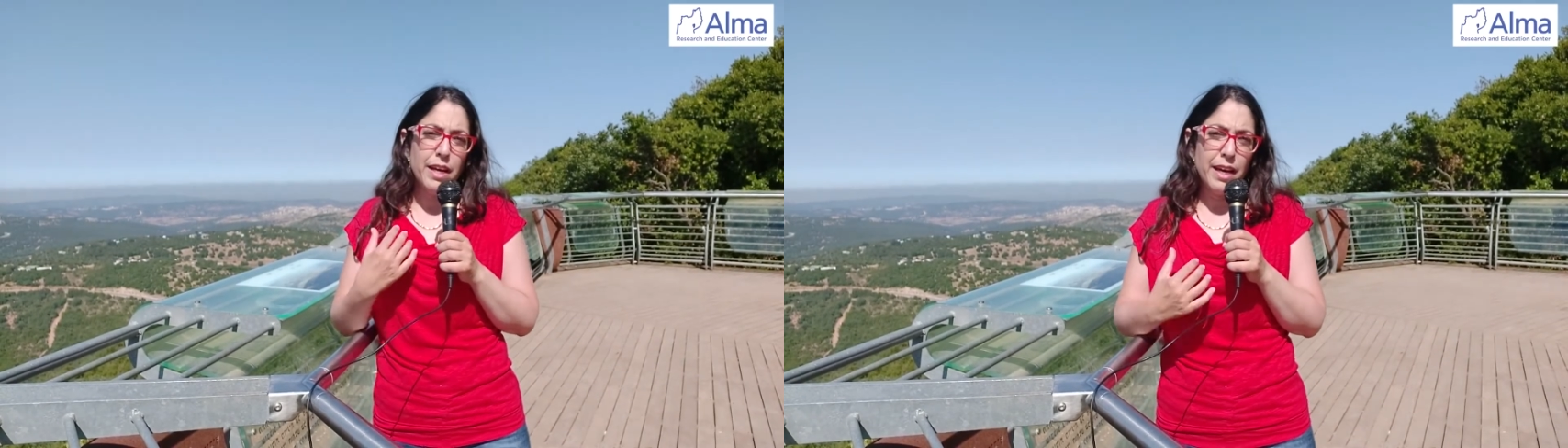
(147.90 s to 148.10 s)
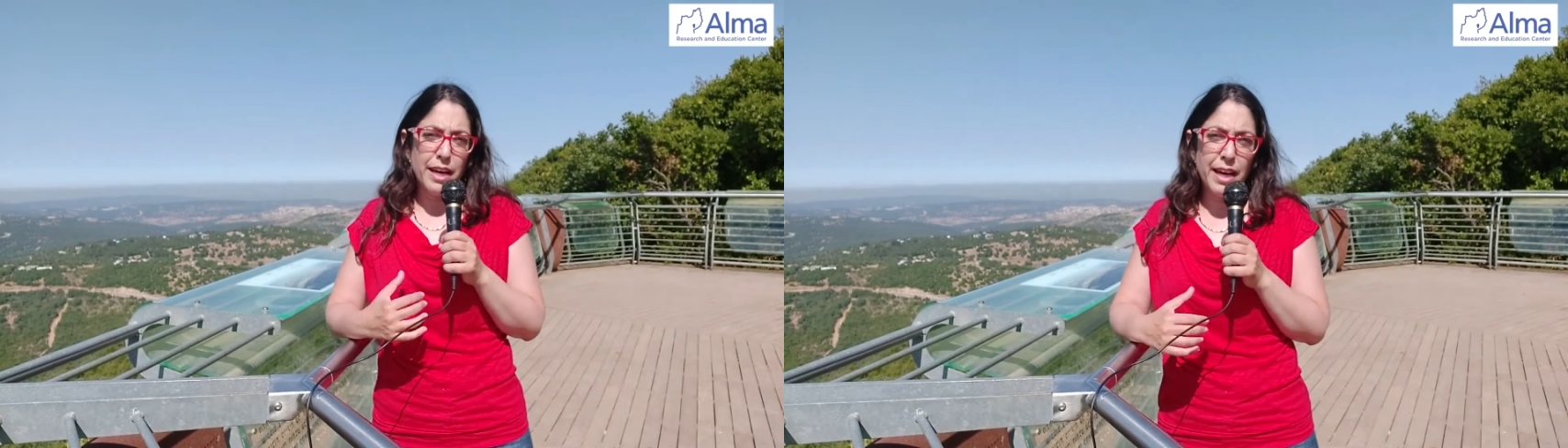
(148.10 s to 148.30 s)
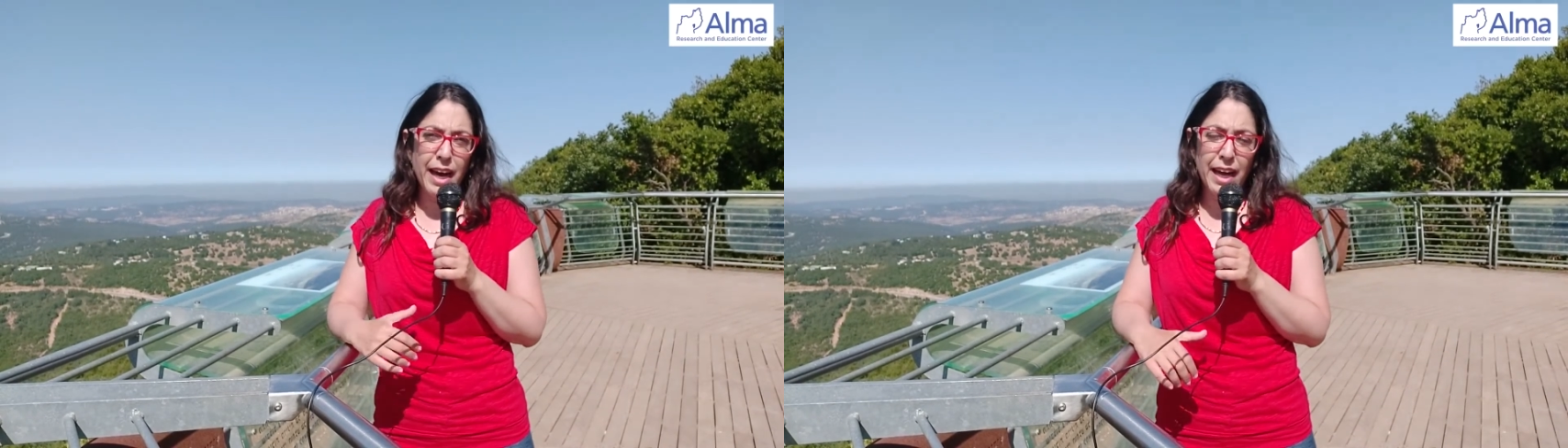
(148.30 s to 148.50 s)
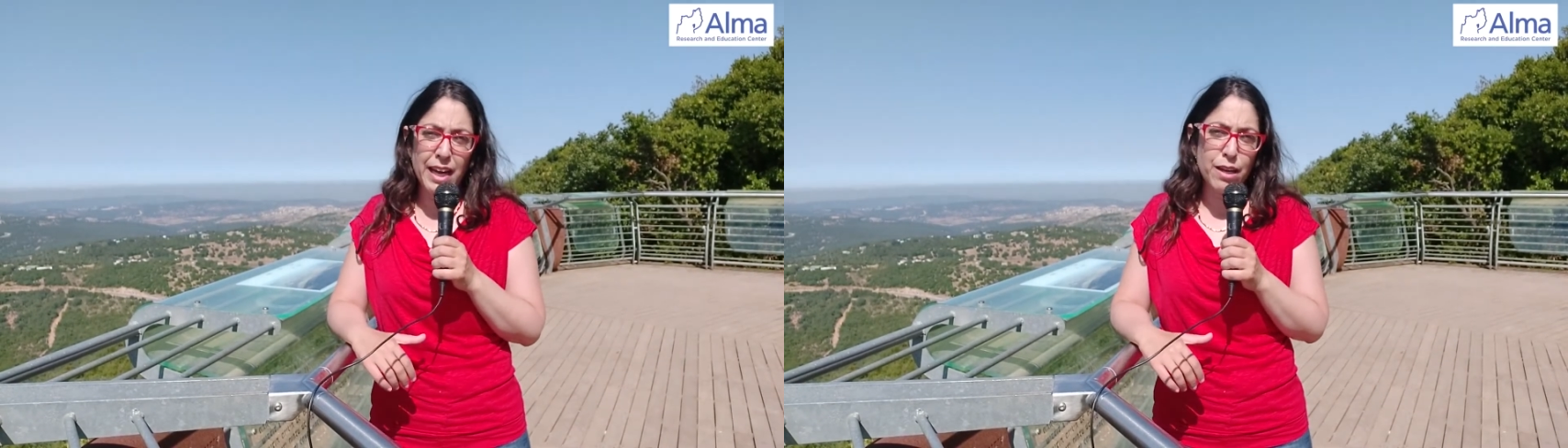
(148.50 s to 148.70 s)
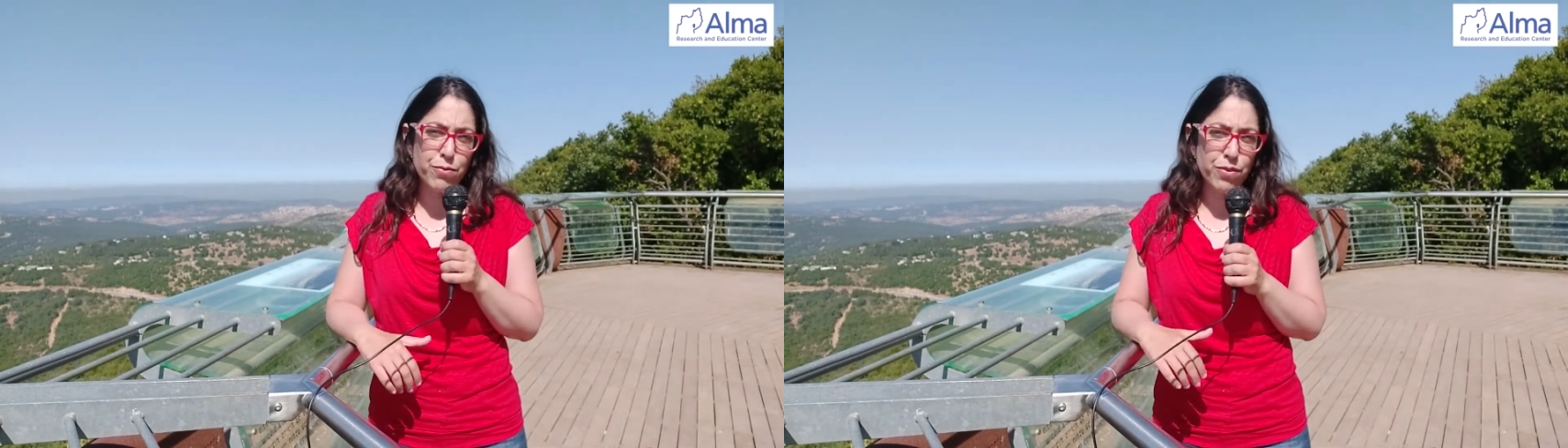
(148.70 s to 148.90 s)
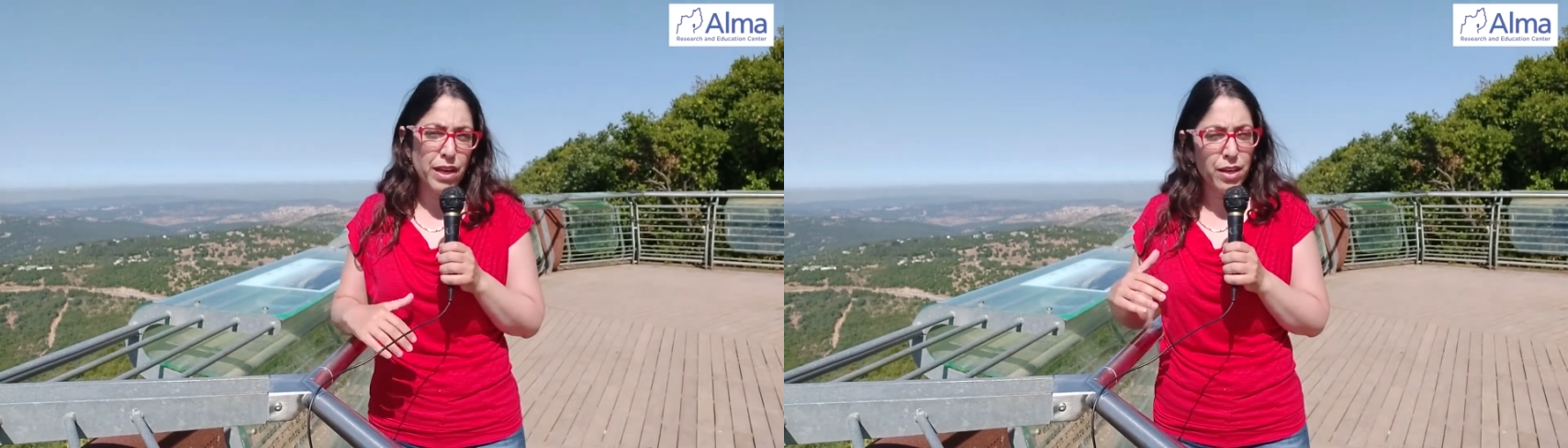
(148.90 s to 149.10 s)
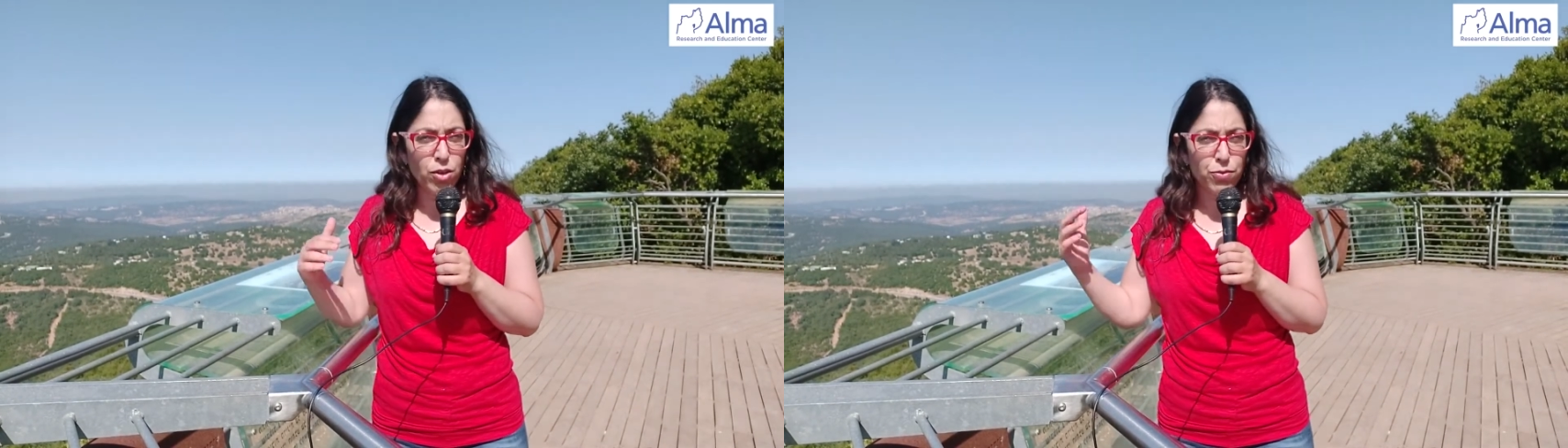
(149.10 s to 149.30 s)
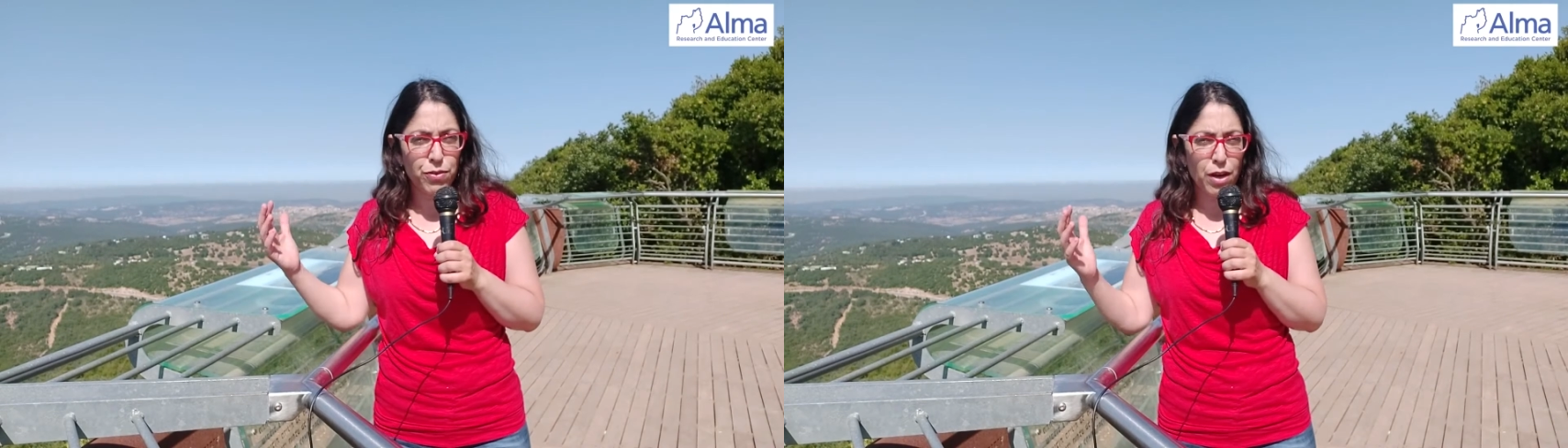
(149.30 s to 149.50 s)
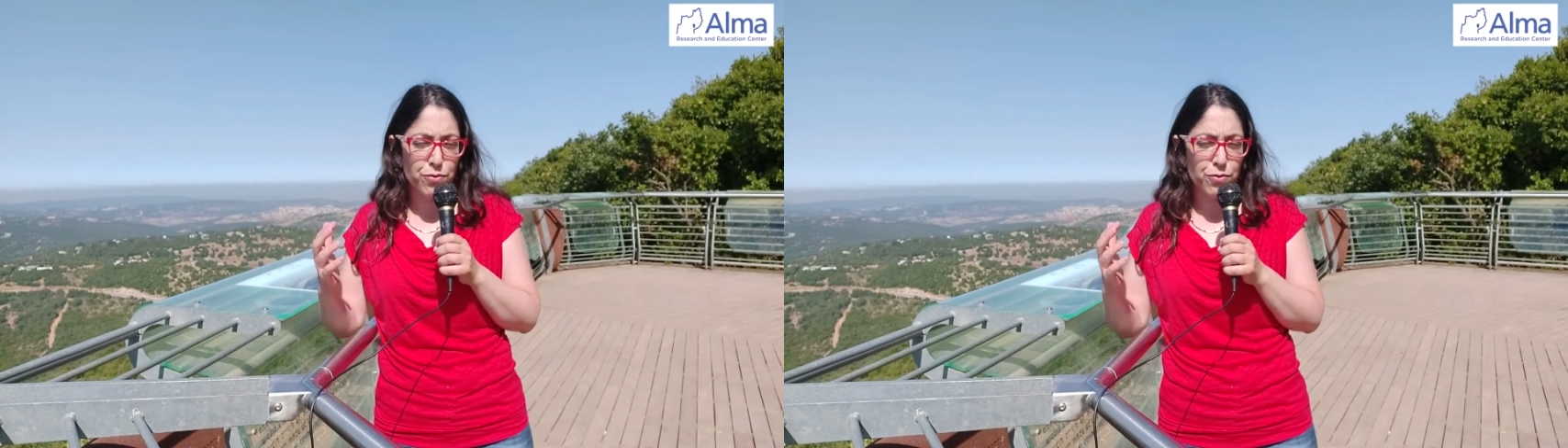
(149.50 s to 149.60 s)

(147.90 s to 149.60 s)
I live not far